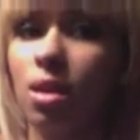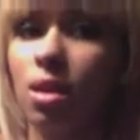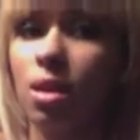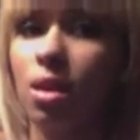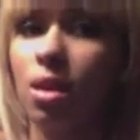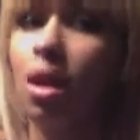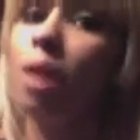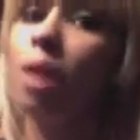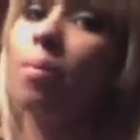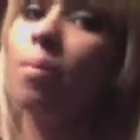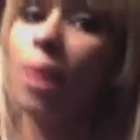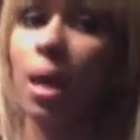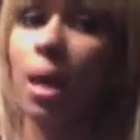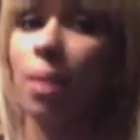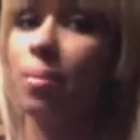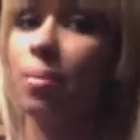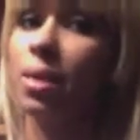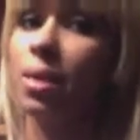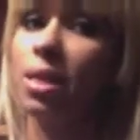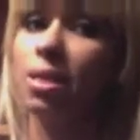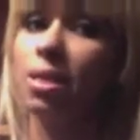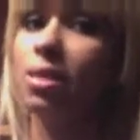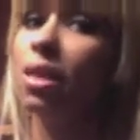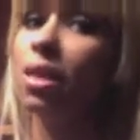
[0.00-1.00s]
come at
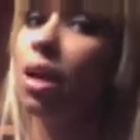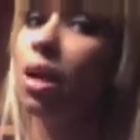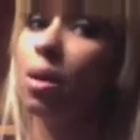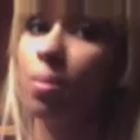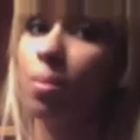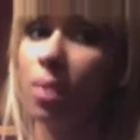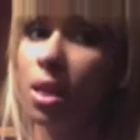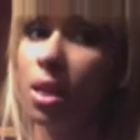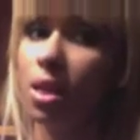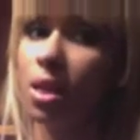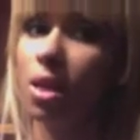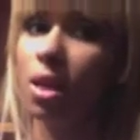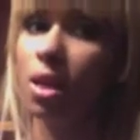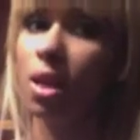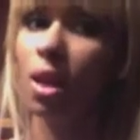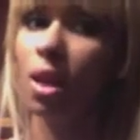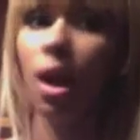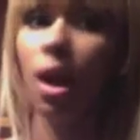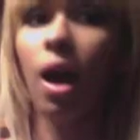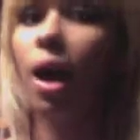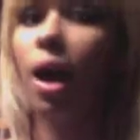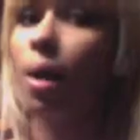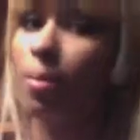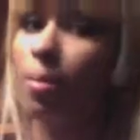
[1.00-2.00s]
me and tell me
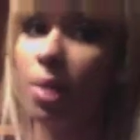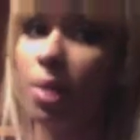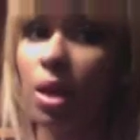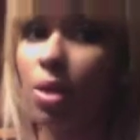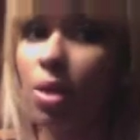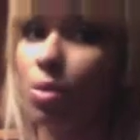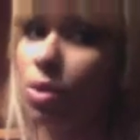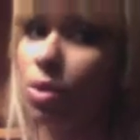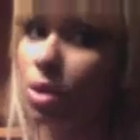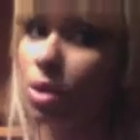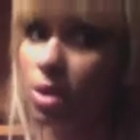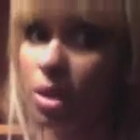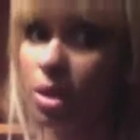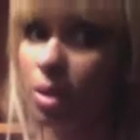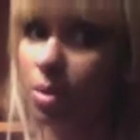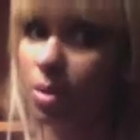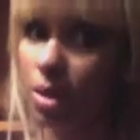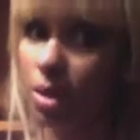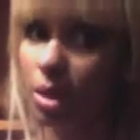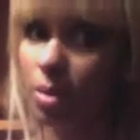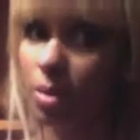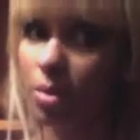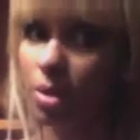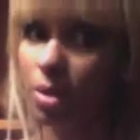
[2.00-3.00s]
I'm not a real
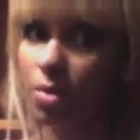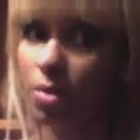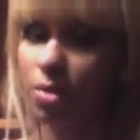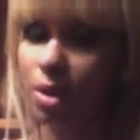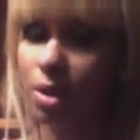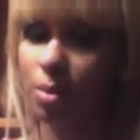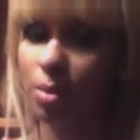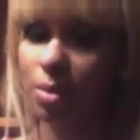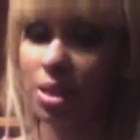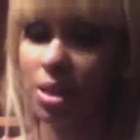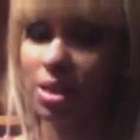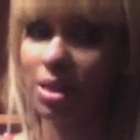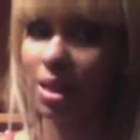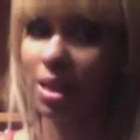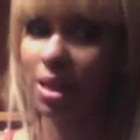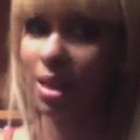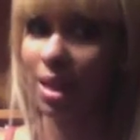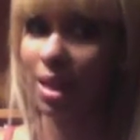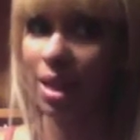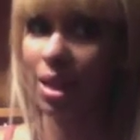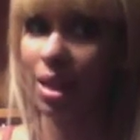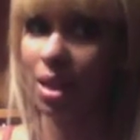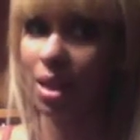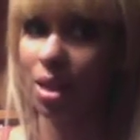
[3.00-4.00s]
WWE fan because I
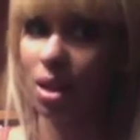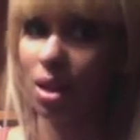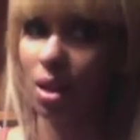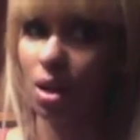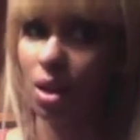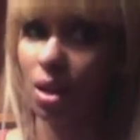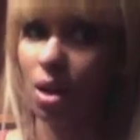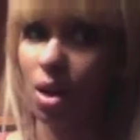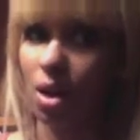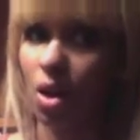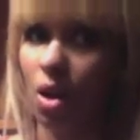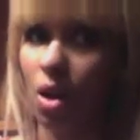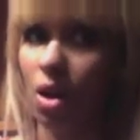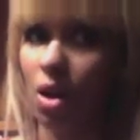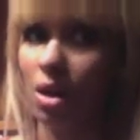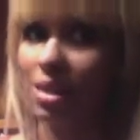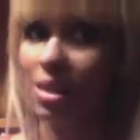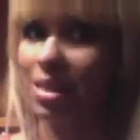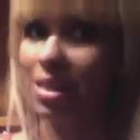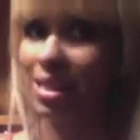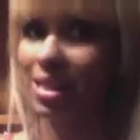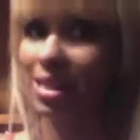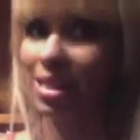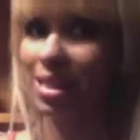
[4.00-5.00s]
like or
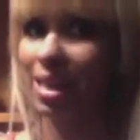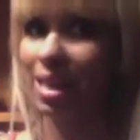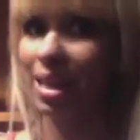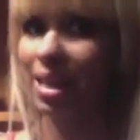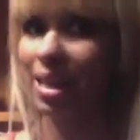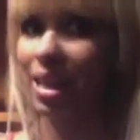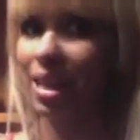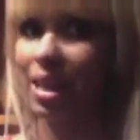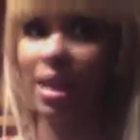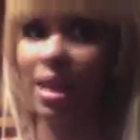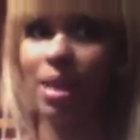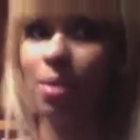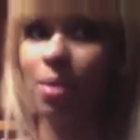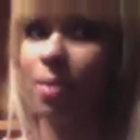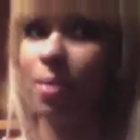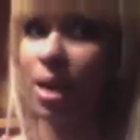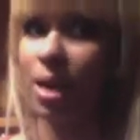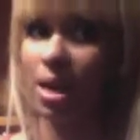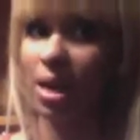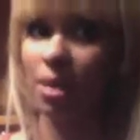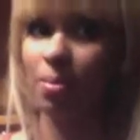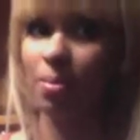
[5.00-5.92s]
dislike anybody,